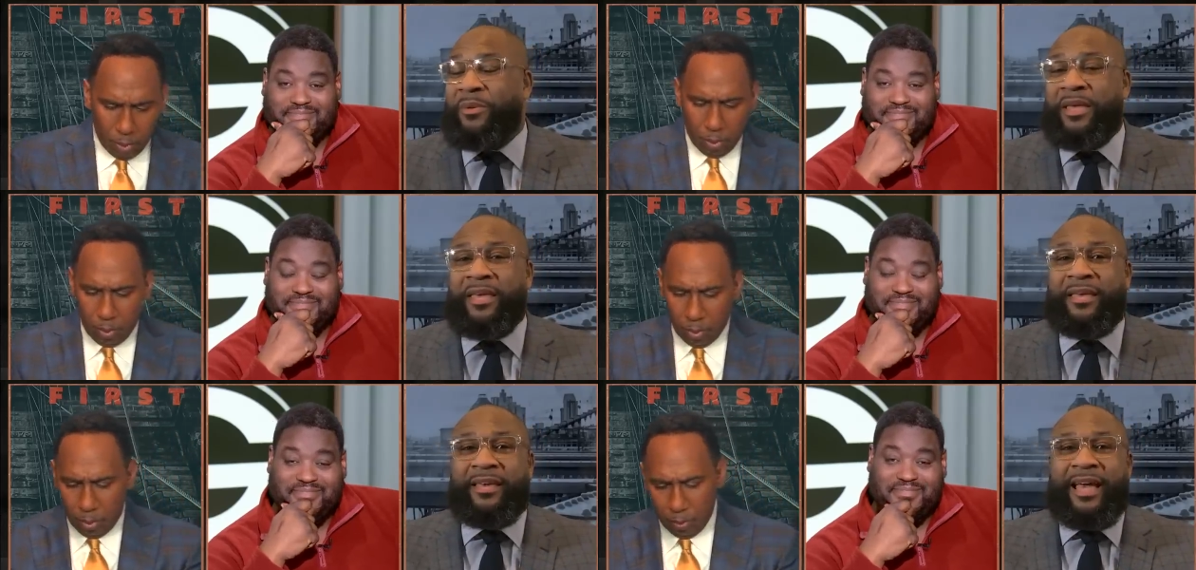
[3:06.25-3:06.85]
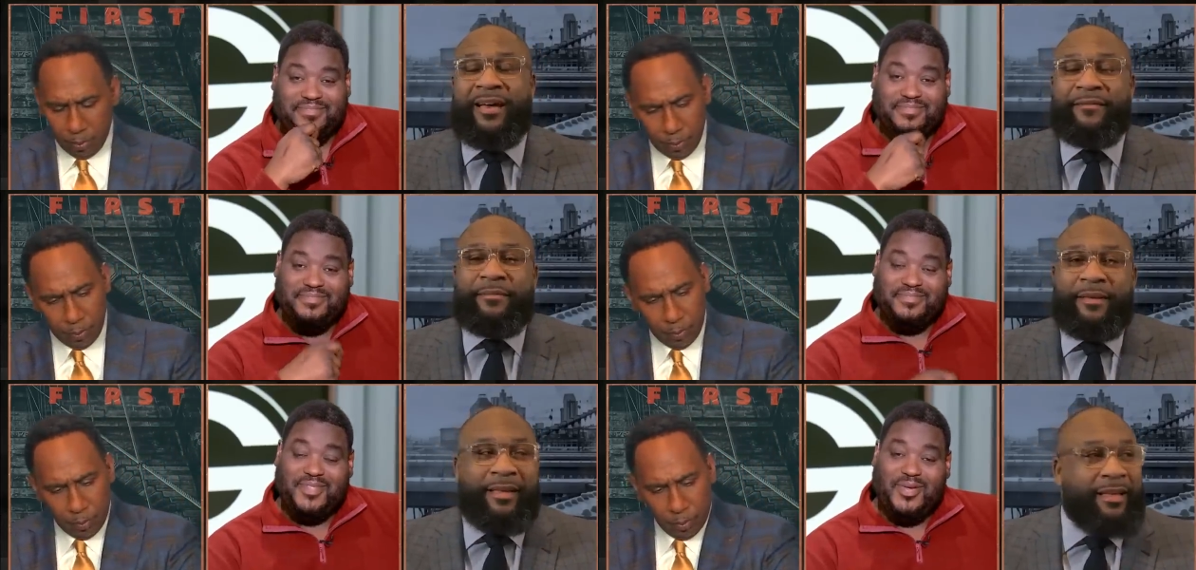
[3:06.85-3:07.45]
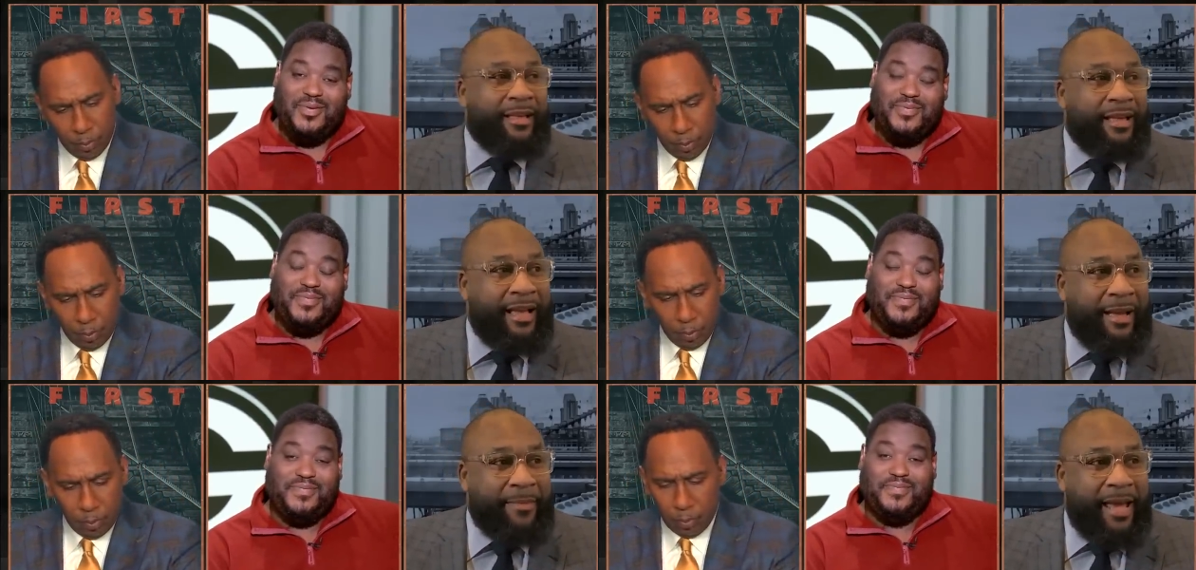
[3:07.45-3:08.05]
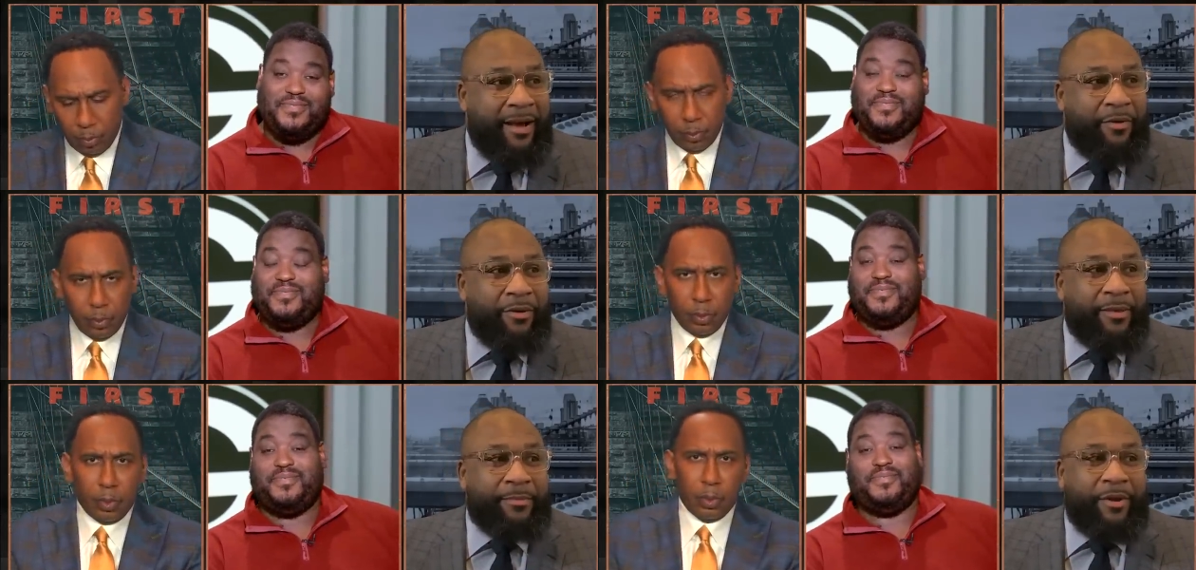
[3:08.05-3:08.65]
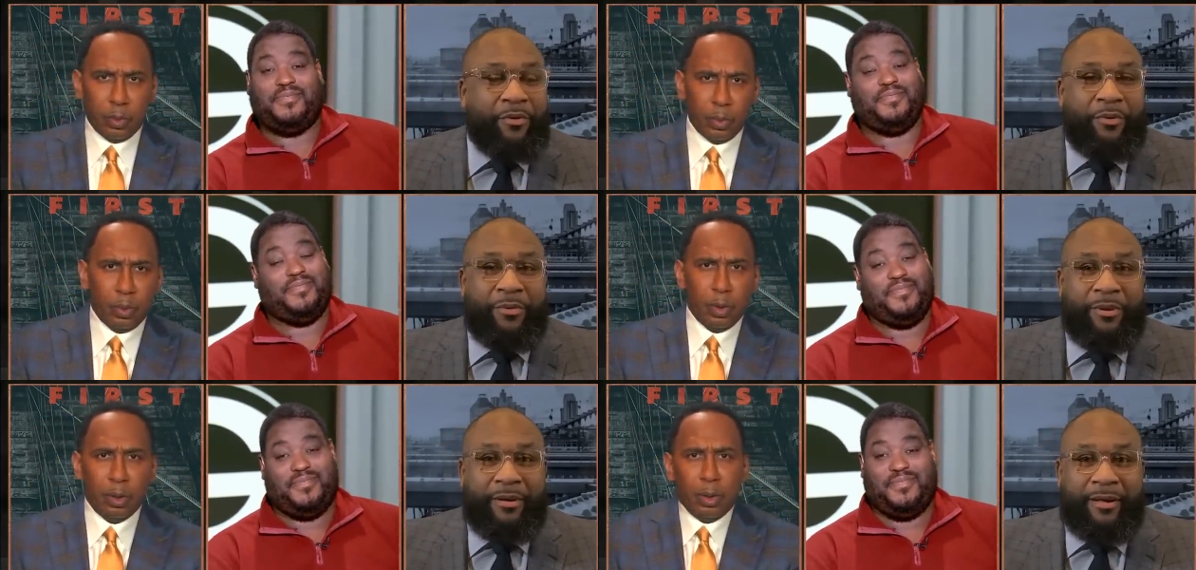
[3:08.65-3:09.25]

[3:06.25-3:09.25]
Speaker 1: weak. I, I mean, I don't even know.